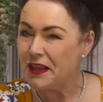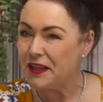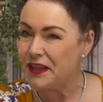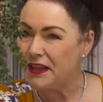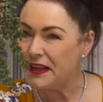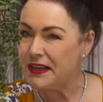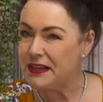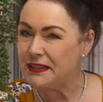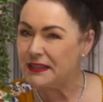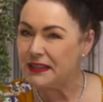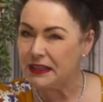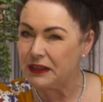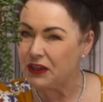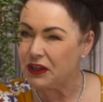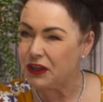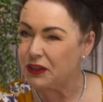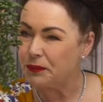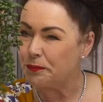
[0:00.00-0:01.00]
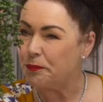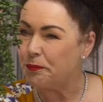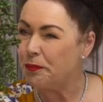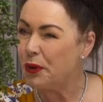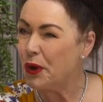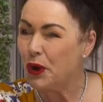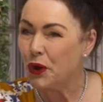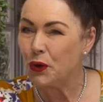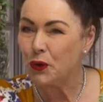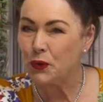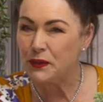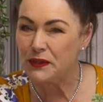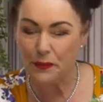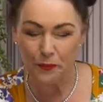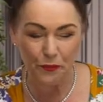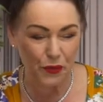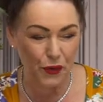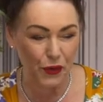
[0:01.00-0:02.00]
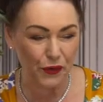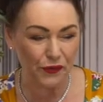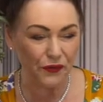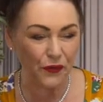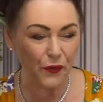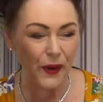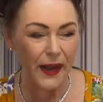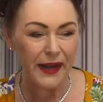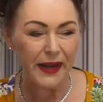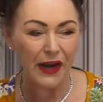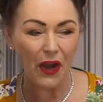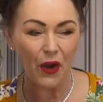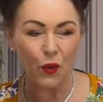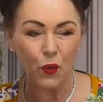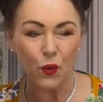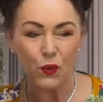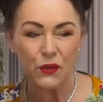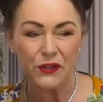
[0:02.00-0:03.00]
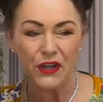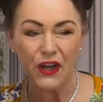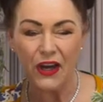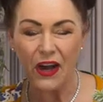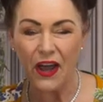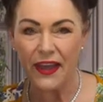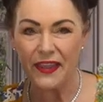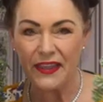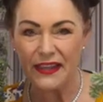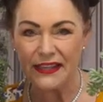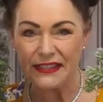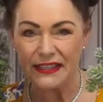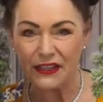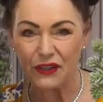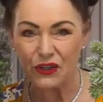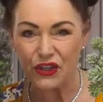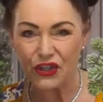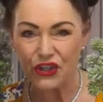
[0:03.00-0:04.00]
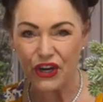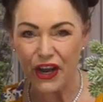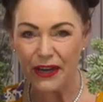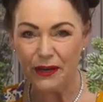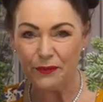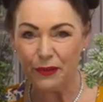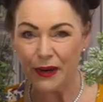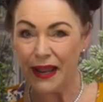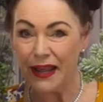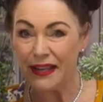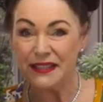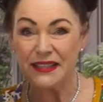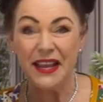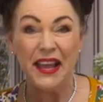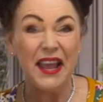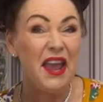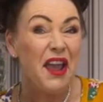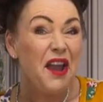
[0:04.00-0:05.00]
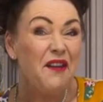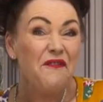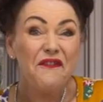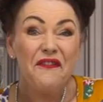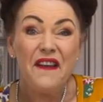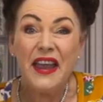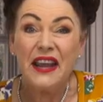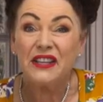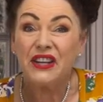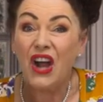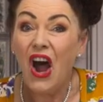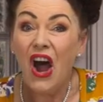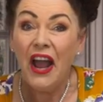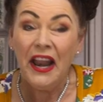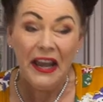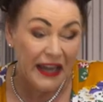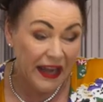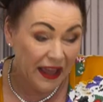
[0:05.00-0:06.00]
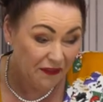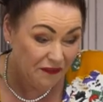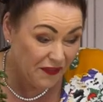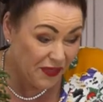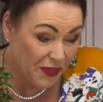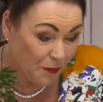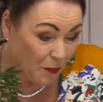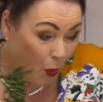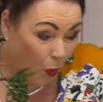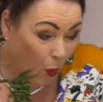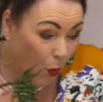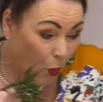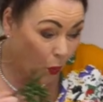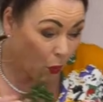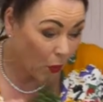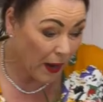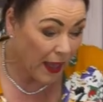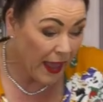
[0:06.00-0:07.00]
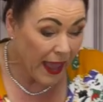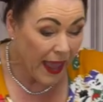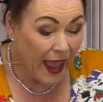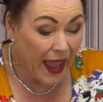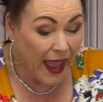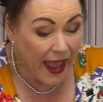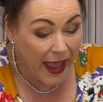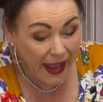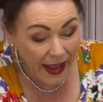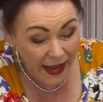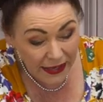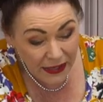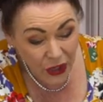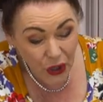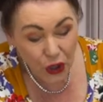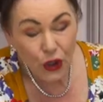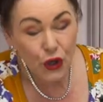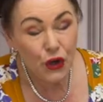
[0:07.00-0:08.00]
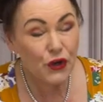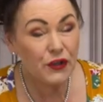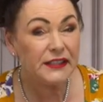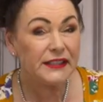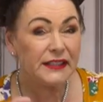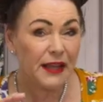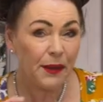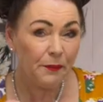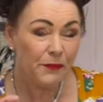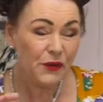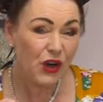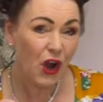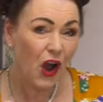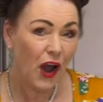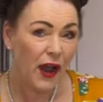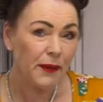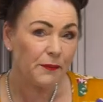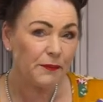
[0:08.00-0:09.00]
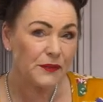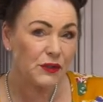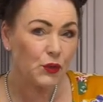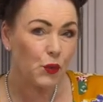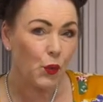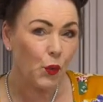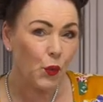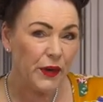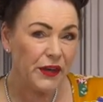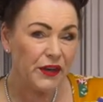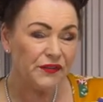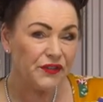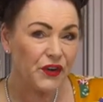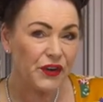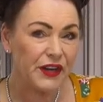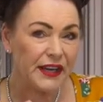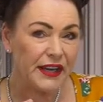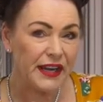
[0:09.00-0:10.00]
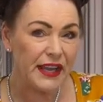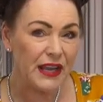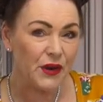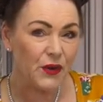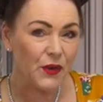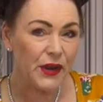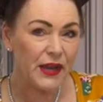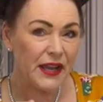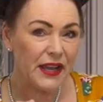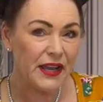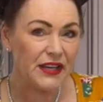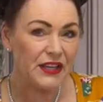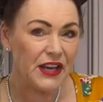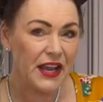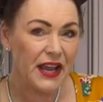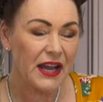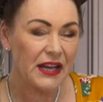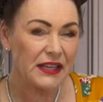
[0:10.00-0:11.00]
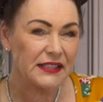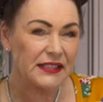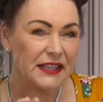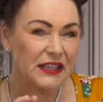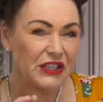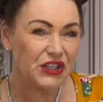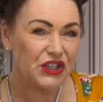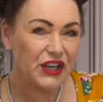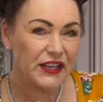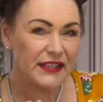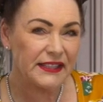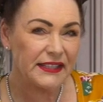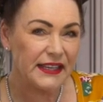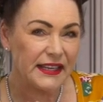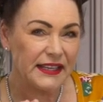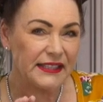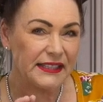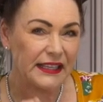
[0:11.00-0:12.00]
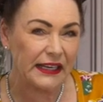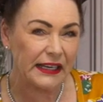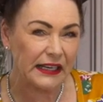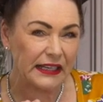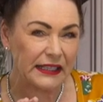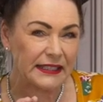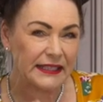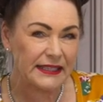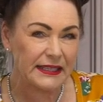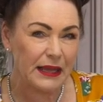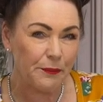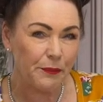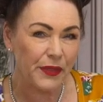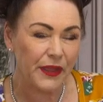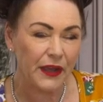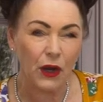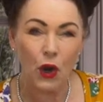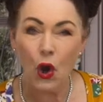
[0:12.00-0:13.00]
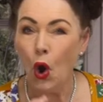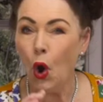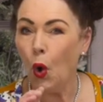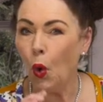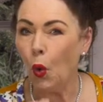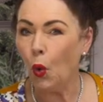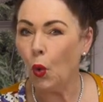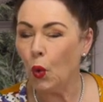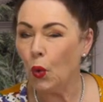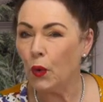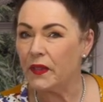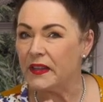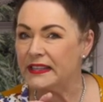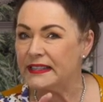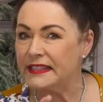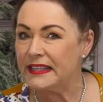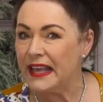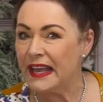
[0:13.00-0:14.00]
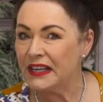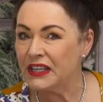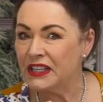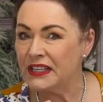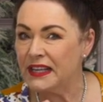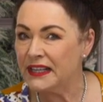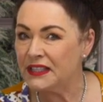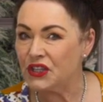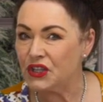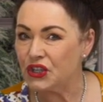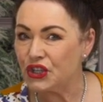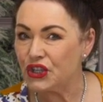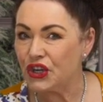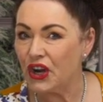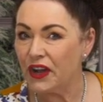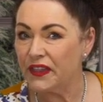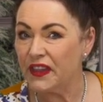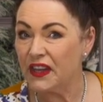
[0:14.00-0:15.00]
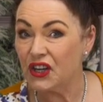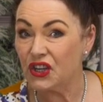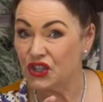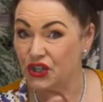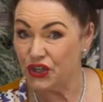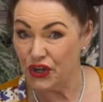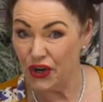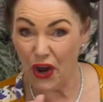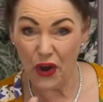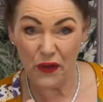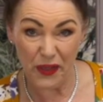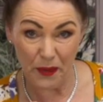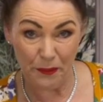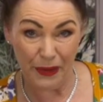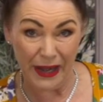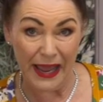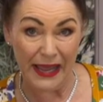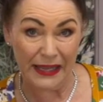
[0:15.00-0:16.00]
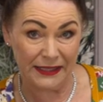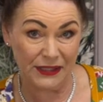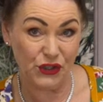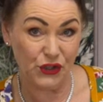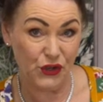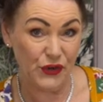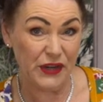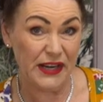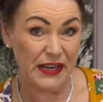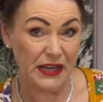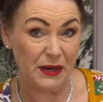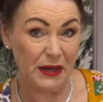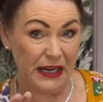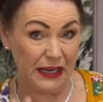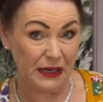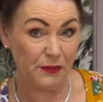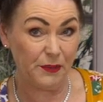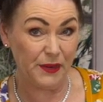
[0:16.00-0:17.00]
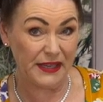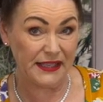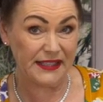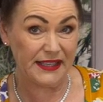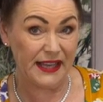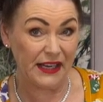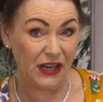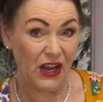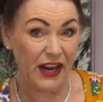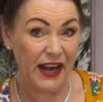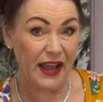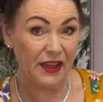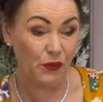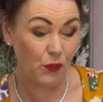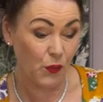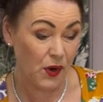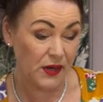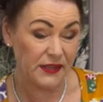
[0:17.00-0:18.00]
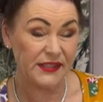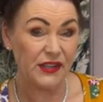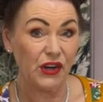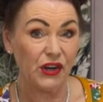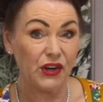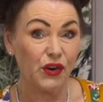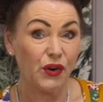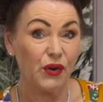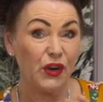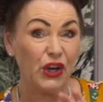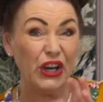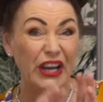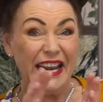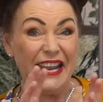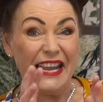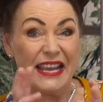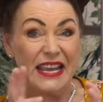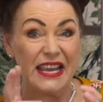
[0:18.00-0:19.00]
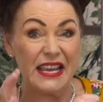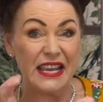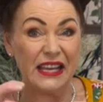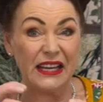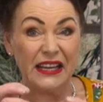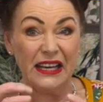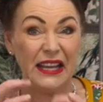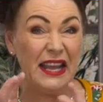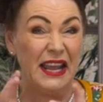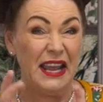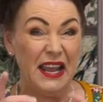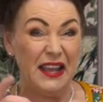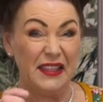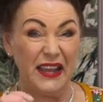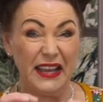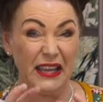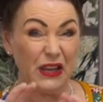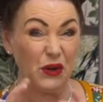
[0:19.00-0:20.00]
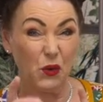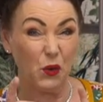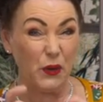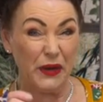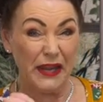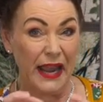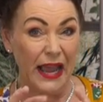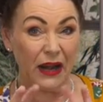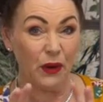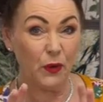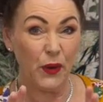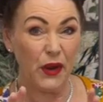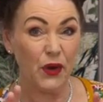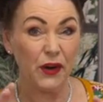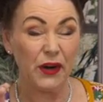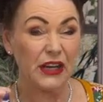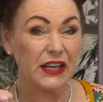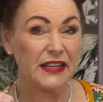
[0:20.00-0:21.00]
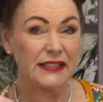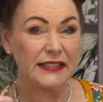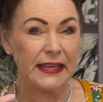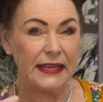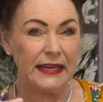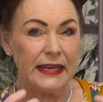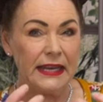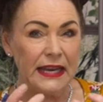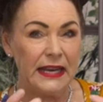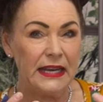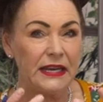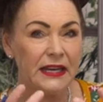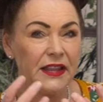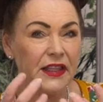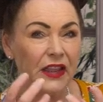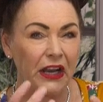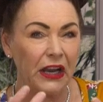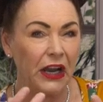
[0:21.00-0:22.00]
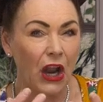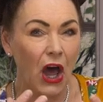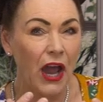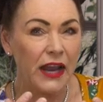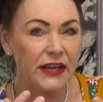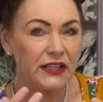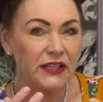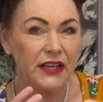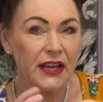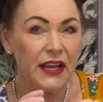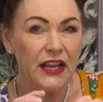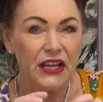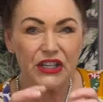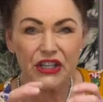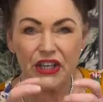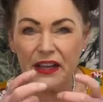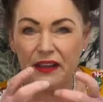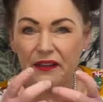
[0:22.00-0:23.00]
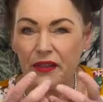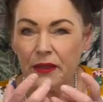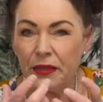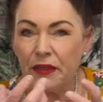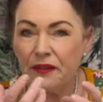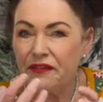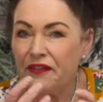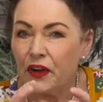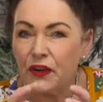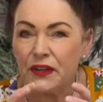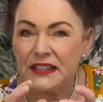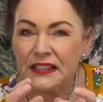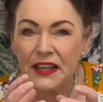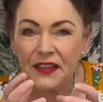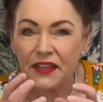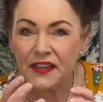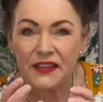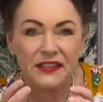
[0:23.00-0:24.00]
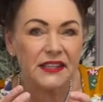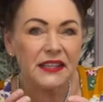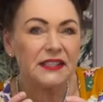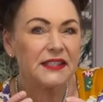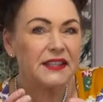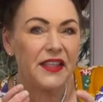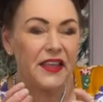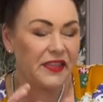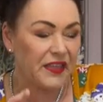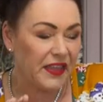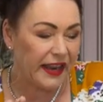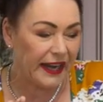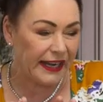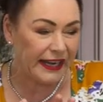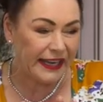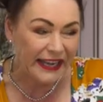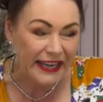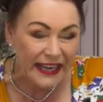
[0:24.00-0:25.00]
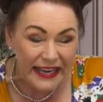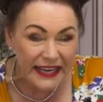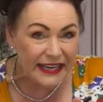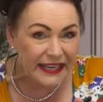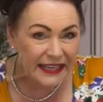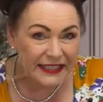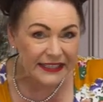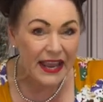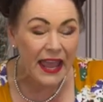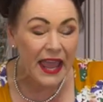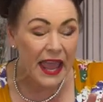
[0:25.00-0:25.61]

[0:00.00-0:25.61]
These little pearls are beautiful, and I also like these little jade plants. In fact, I love them all. And you know, sometimes when you've got an area in your house that just needs a little something, or the sun doesn't shine there, because you know that plants do need a little bit of sunlight, otherwise they go leggy and they get all yellowy on it, because they need the light to give them the photosynthesis that they need.